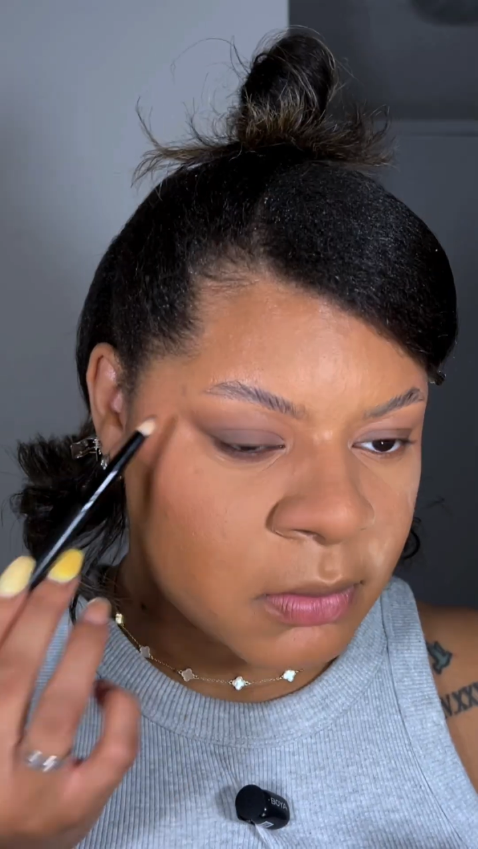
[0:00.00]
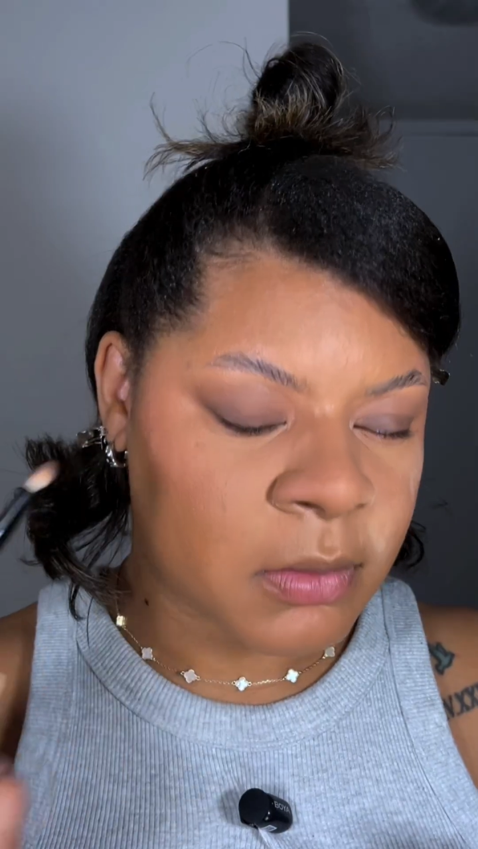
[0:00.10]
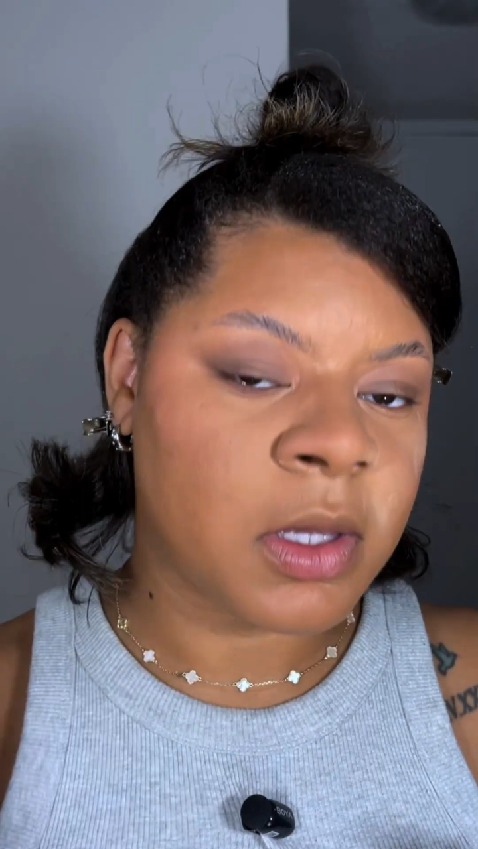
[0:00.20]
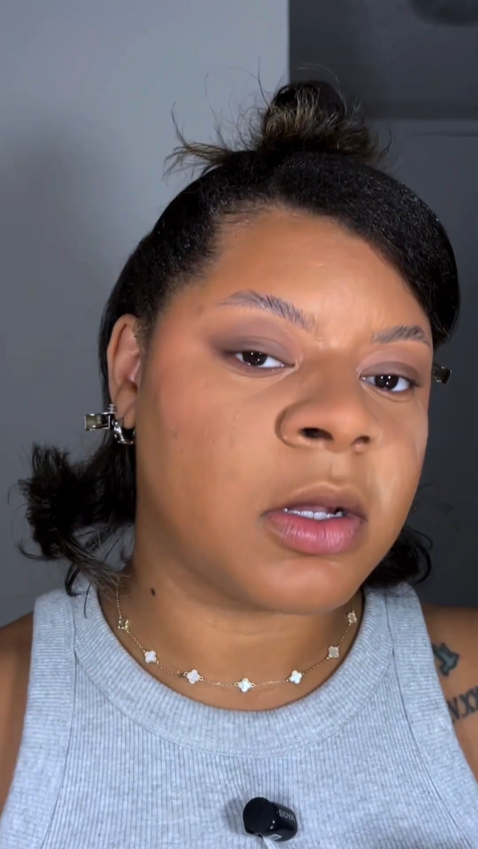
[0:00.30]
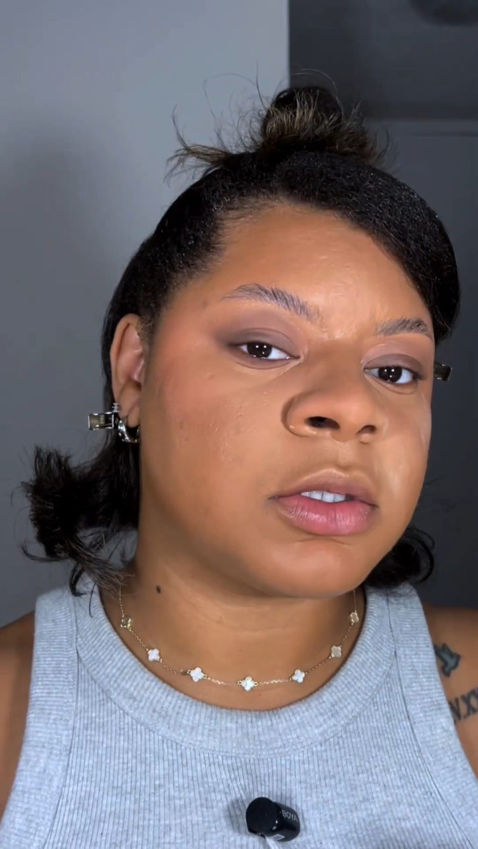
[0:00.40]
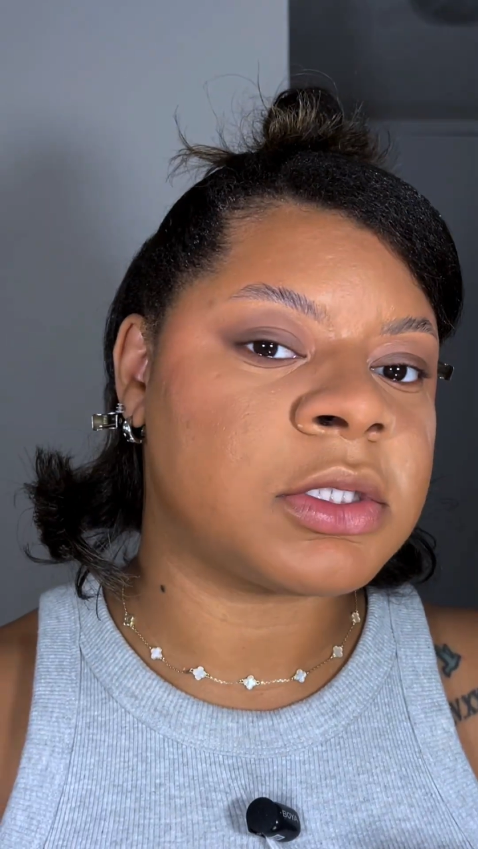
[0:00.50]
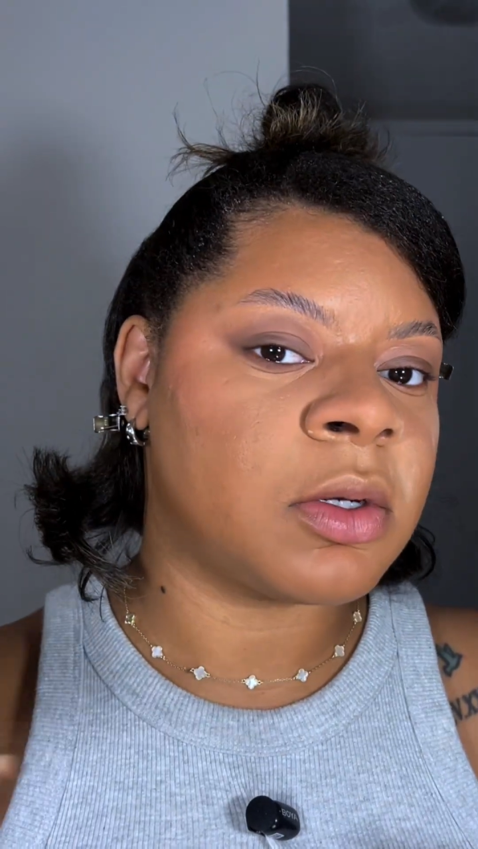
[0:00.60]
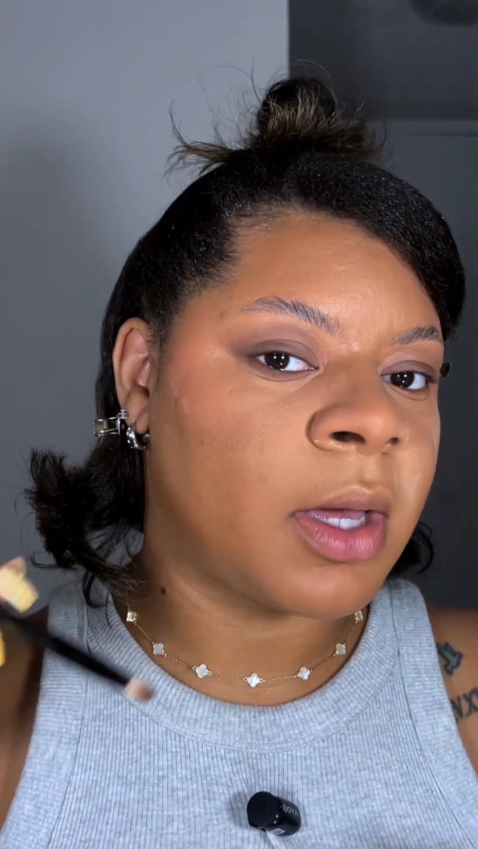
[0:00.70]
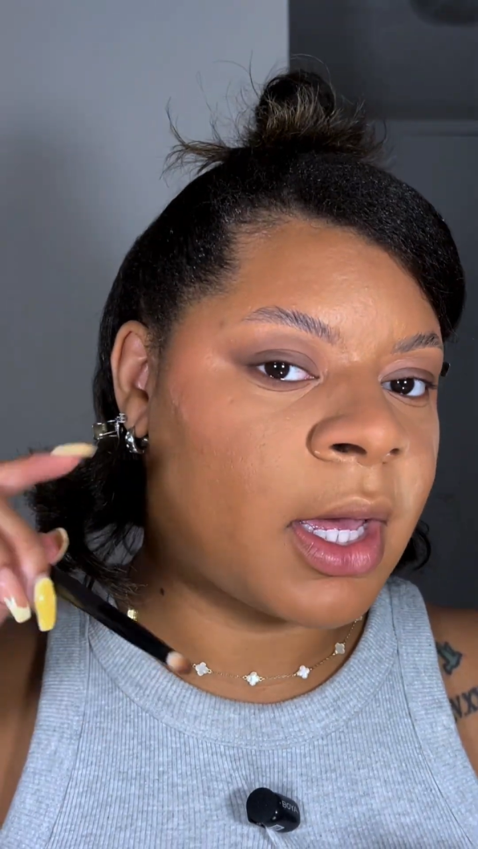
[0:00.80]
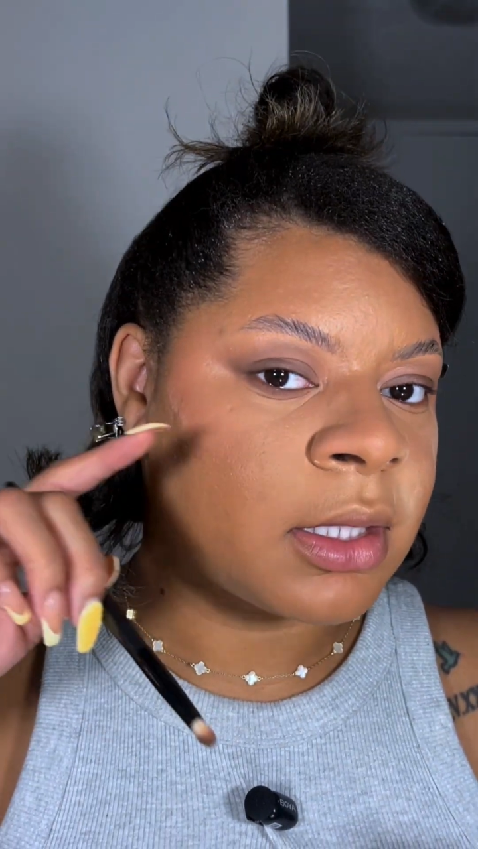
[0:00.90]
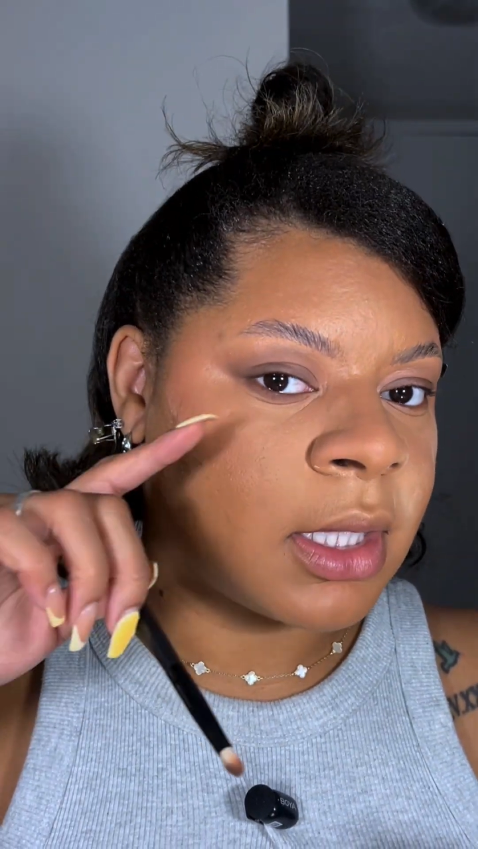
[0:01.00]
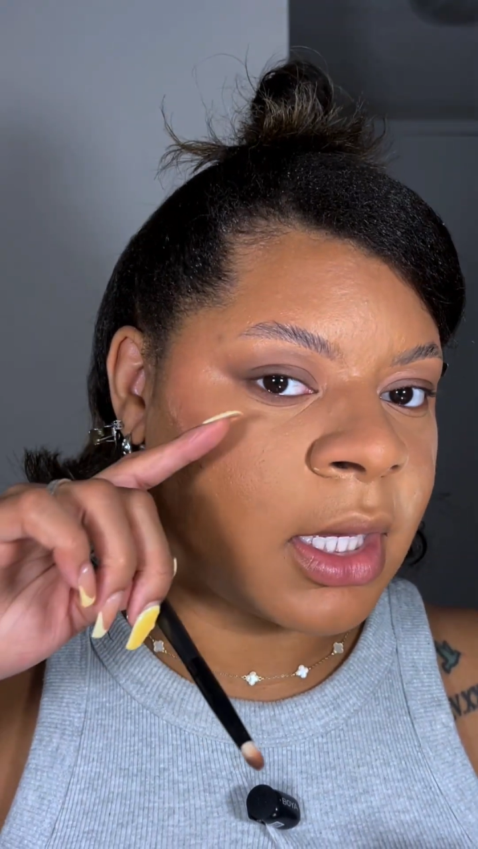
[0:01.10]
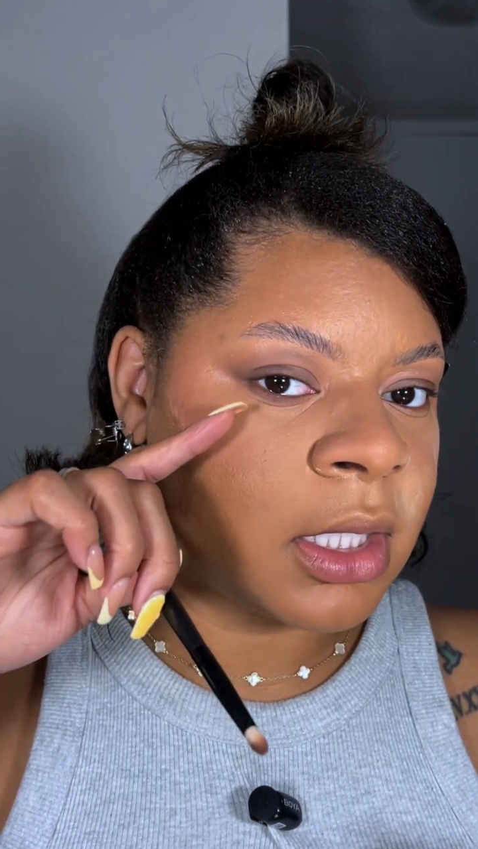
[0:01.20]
and also add that